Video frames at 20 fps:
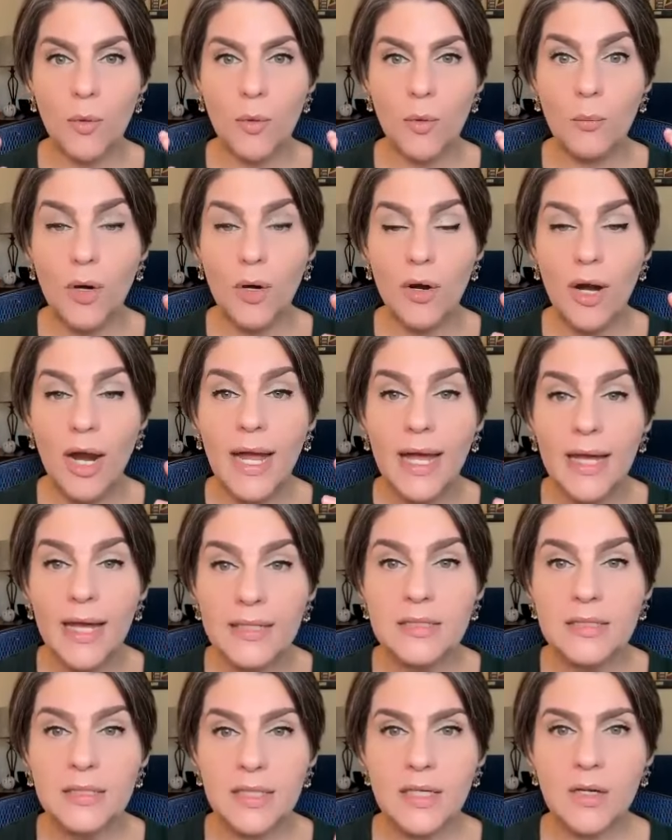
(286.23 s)
when we're
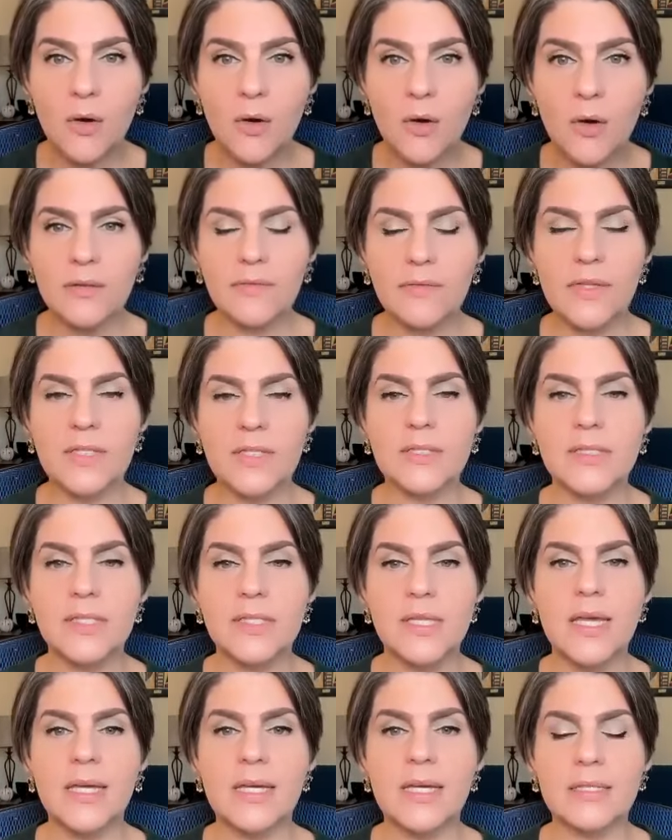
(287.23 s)
handling all of these
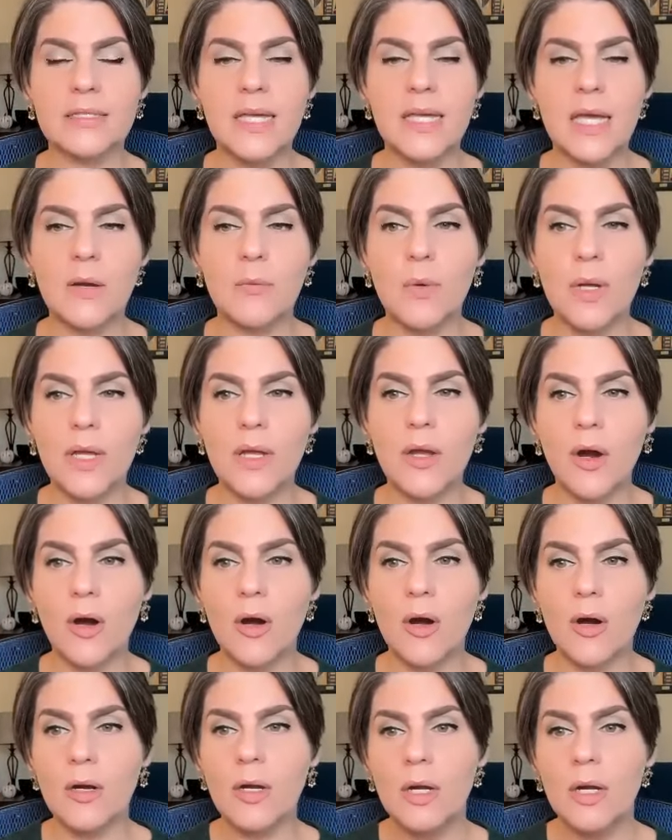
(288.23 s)
things and we
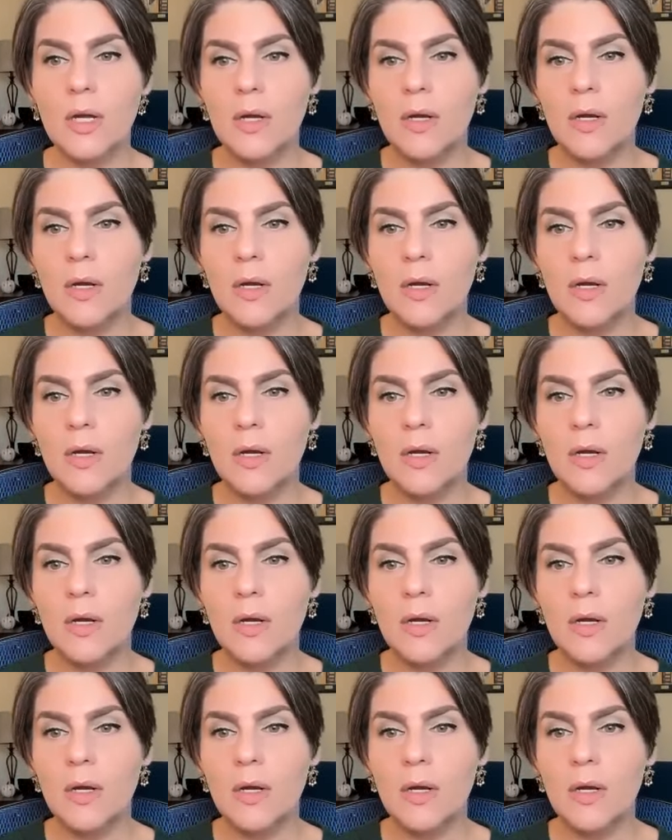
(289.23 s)
are